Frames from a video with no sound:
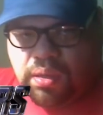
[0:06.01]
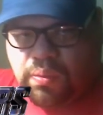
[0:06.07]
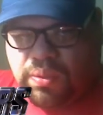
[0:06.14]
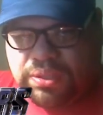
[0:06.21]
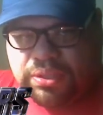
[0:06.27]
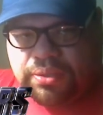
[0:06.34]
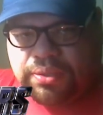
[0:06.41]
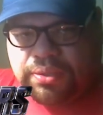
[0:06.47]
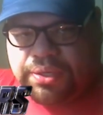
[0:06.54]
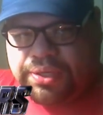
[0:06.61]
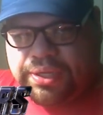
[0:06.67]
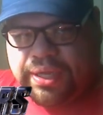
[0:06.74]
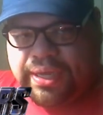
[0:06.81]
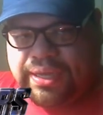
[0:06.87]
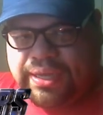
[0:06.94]
What's going on, you
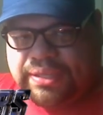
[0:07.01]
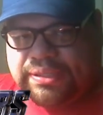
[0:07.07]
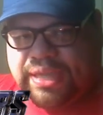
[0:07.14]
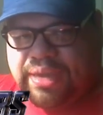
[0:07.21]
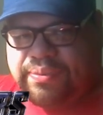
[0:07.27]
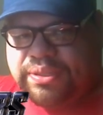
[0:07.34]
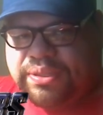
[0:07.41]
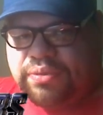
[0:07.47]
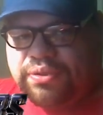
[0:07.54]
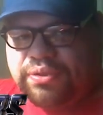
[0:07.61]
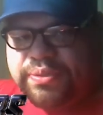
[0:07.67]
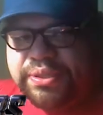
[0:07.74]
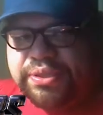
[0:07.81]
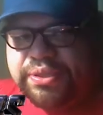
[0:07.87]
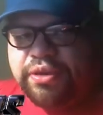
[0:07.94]
guys? I'm as always
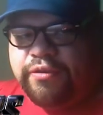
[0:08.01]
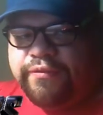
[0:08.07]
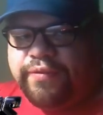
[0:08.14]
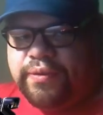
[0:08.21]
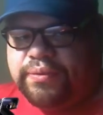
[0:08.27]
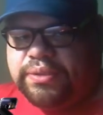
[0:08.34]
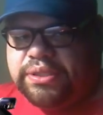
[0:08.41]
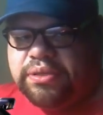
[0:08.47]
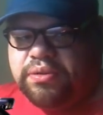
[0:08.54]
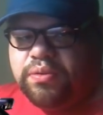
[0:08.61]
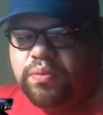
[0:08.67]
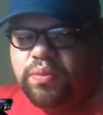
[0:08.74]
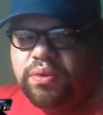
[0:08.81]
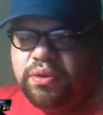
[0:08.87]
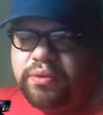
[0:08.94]
Mr. Kieran 512
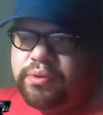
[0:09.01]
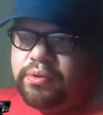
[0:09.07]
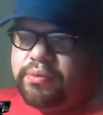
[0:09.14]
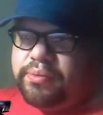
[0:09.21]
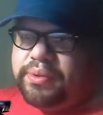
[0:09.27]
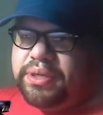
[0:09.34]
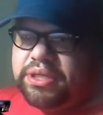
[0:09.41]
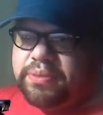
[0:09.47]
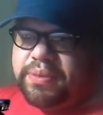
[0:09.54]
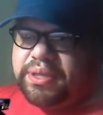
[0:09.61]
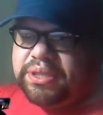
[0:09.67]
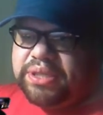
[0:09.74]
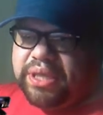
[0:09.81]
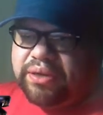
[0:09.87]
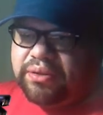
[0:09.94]
and welcome everybody to my
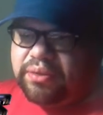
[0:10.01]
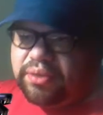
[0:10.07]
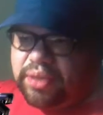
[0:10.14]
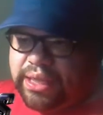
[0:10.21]
channel.